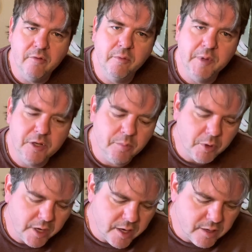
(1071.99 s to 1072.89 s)
them in your
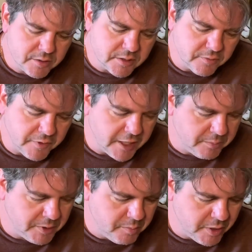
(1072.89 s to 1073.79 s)
prayers, the
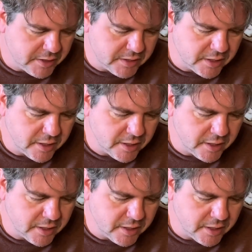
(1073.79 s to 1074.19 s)
family. But